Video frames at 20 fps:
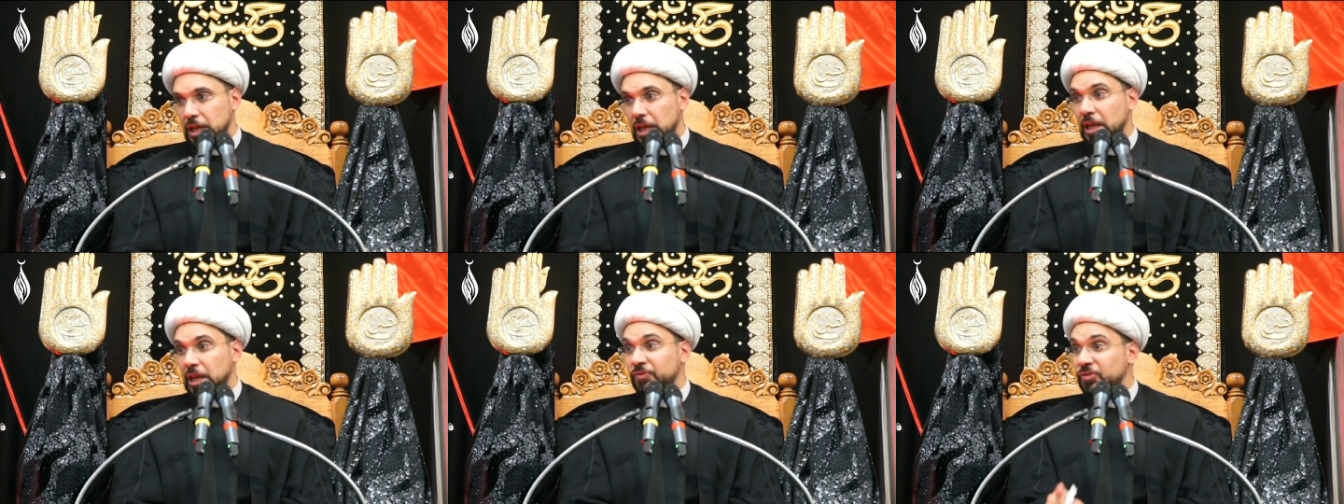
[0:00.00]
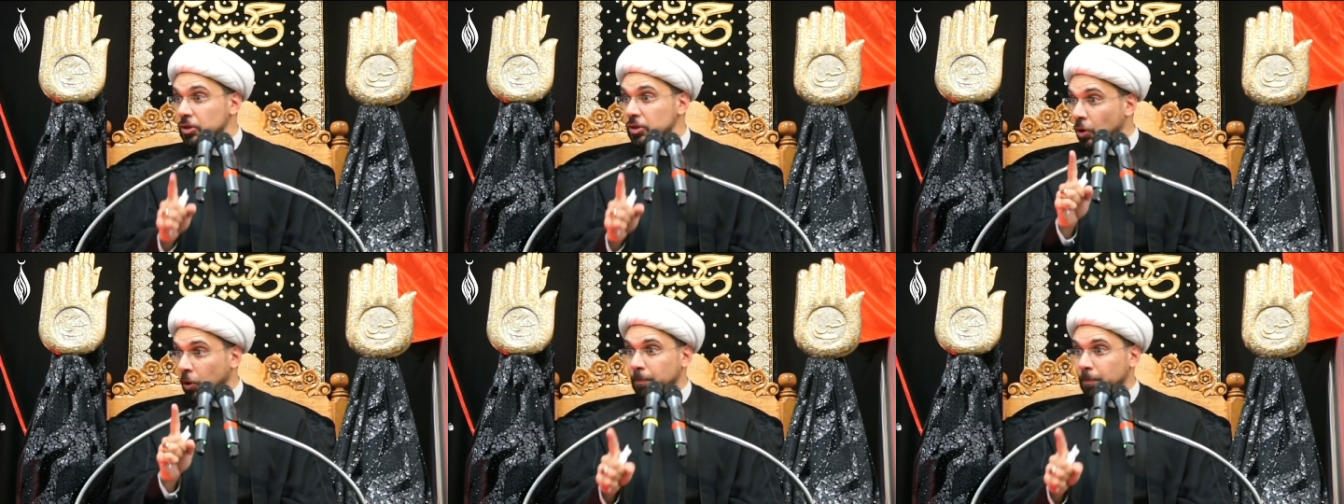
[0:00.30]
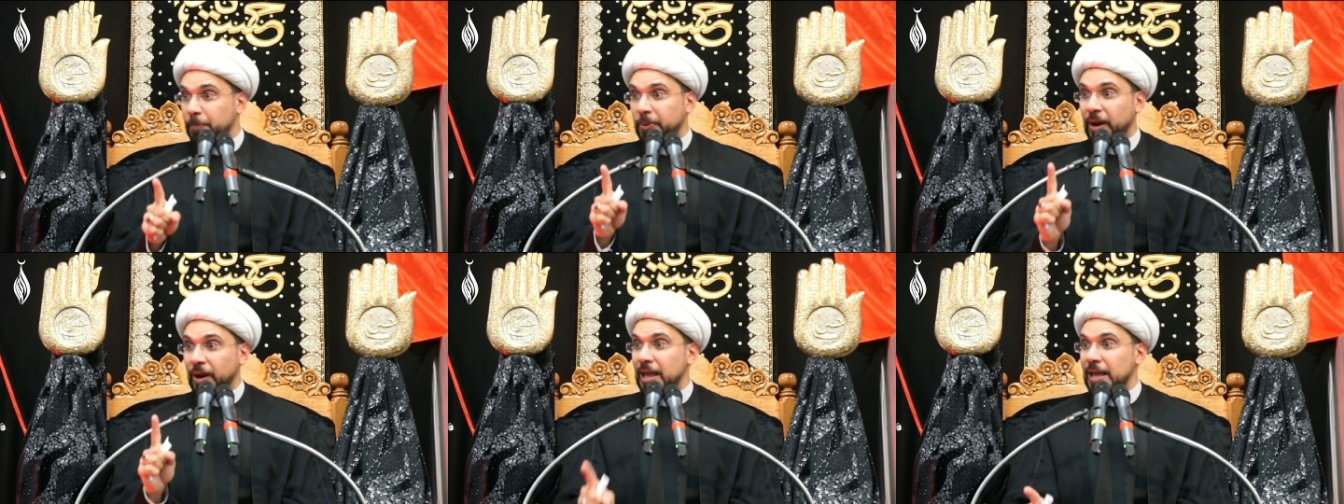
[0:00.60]
If you
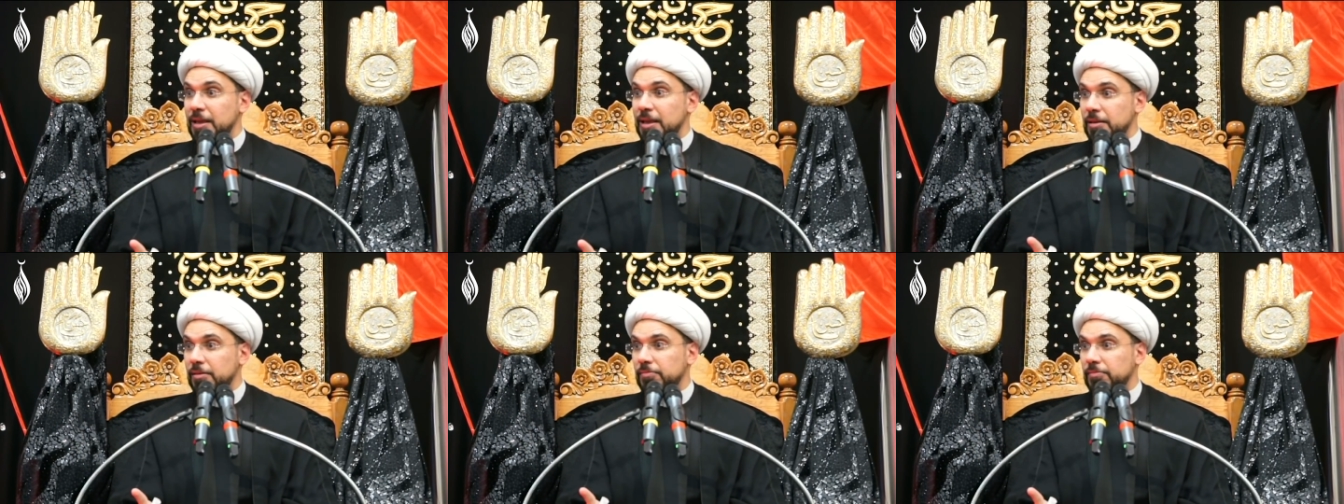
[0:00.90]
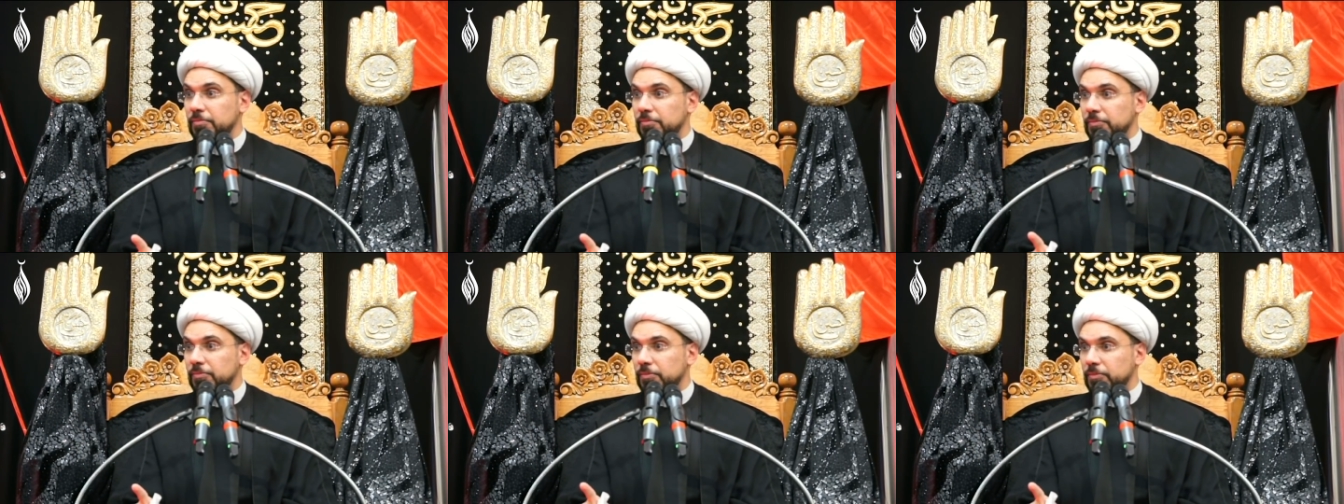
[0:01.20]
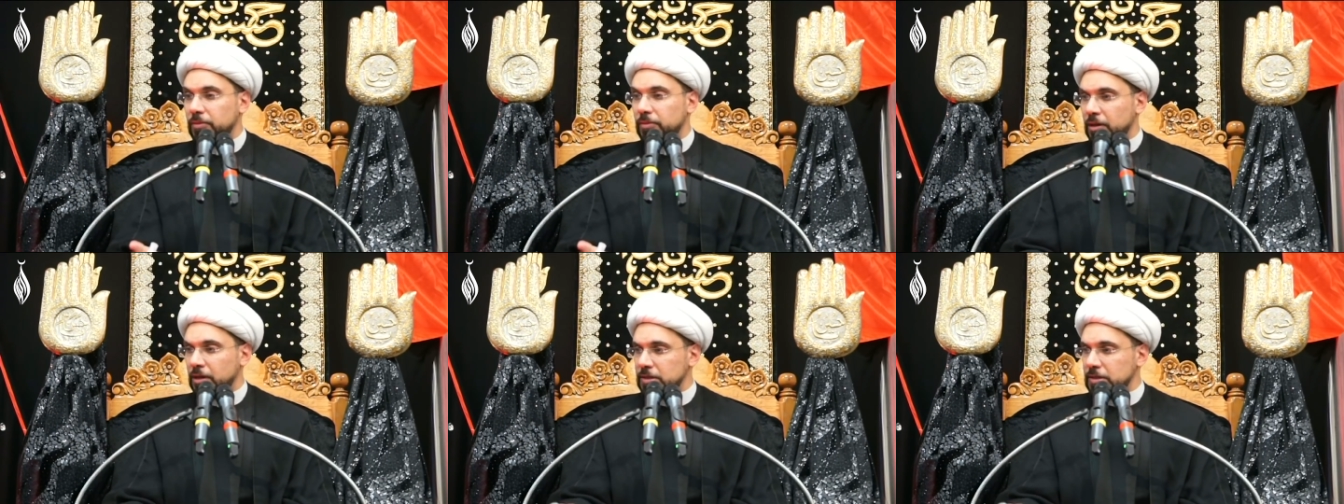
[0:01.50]
don't pray,
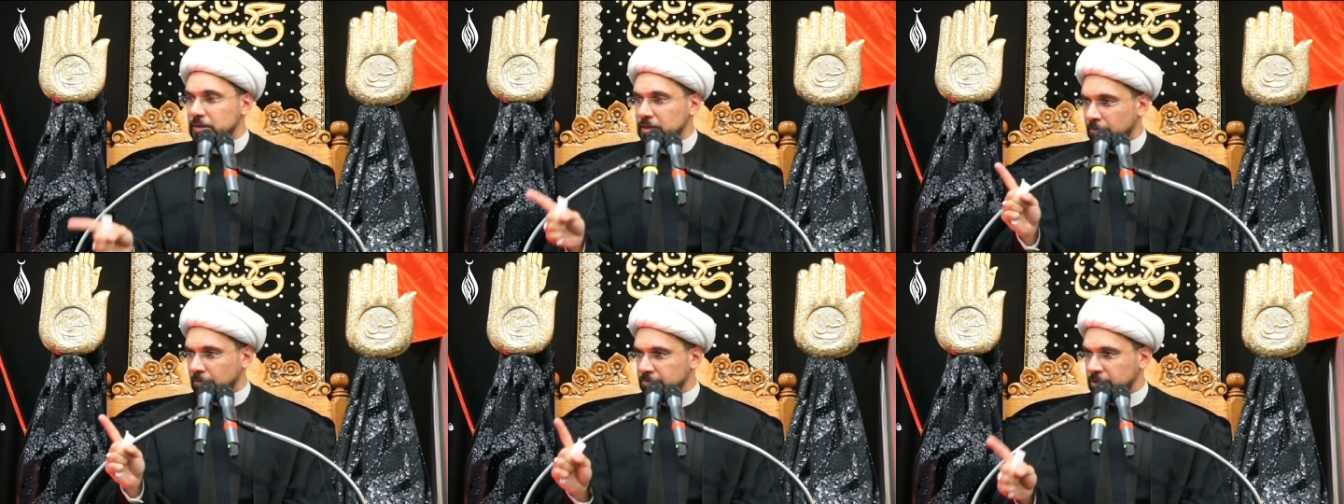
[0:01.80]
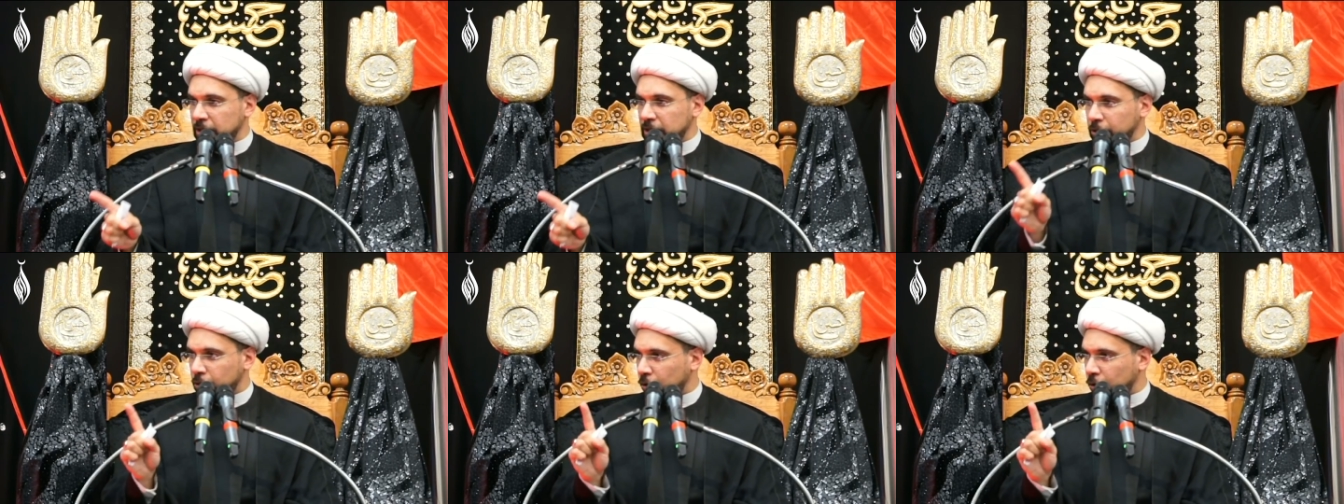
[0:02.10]
there is something